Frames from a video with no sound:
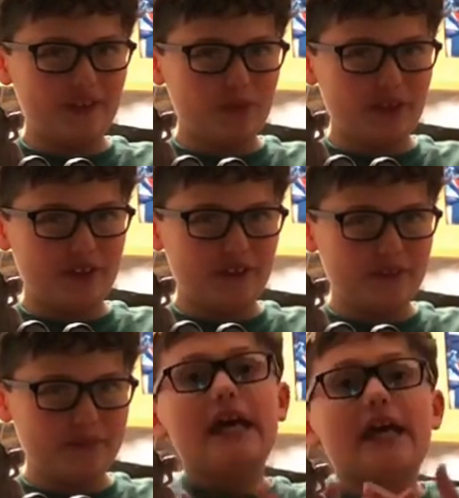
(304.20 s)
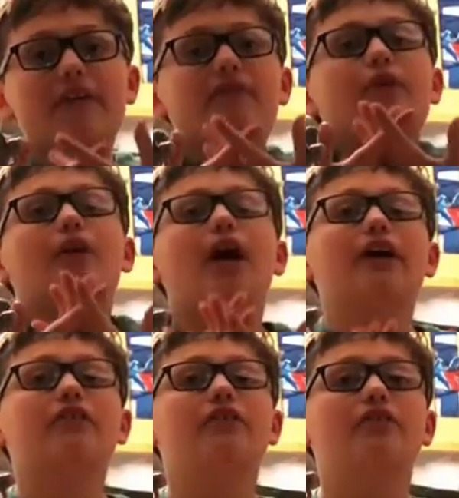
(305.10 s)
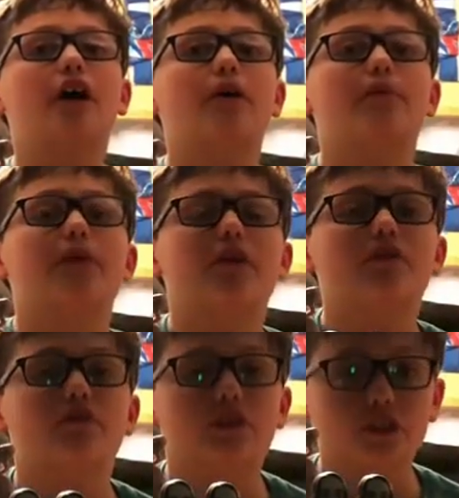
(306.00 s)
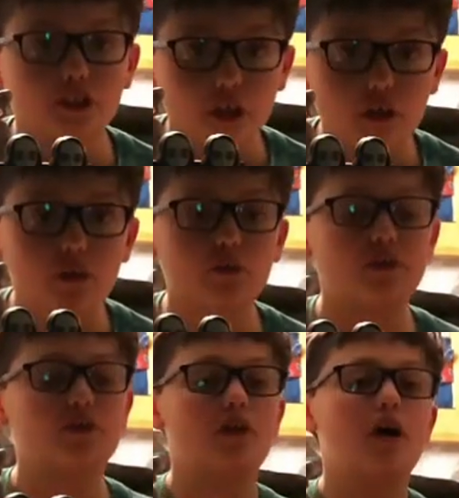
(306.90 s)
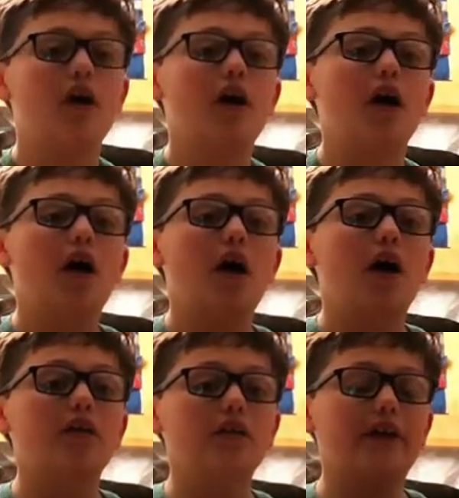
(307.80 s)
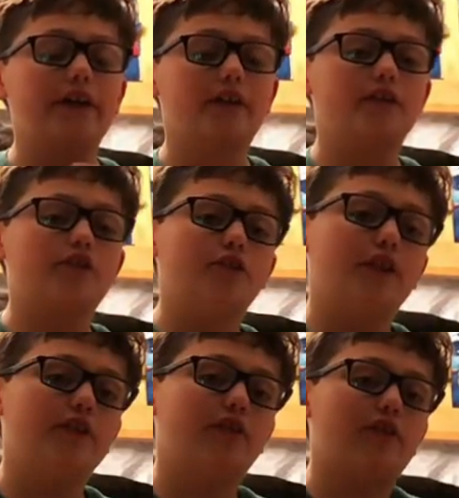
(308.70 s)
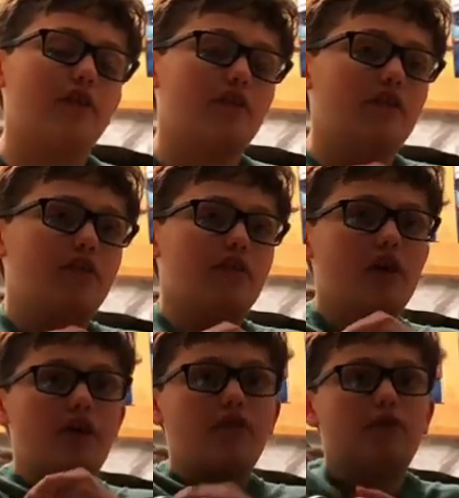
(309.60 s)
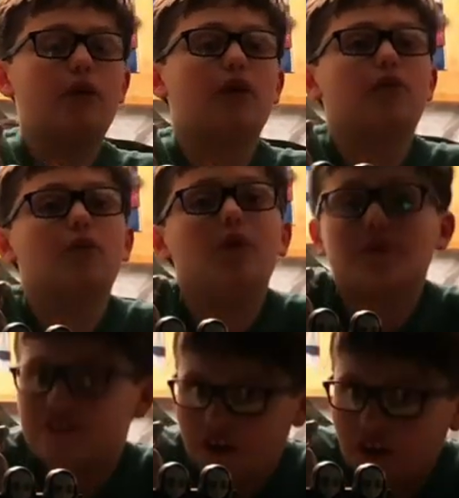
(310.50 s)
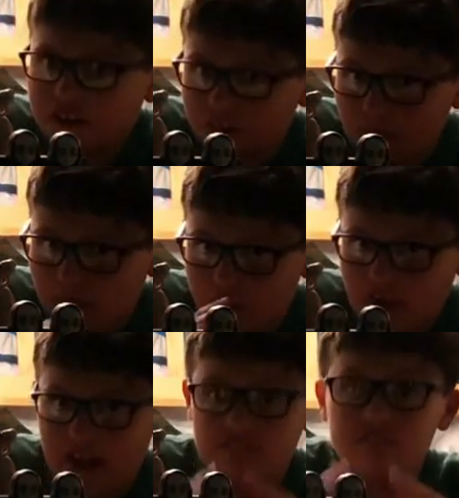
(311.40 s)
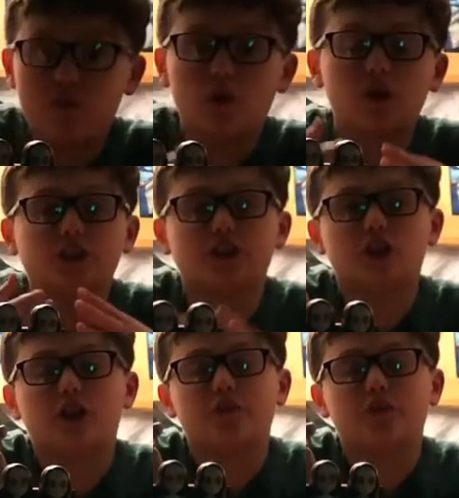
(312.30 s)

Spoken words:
week? if you guys come here for shows like Stranger Things and stuff, well, we'll be talking about that for sure.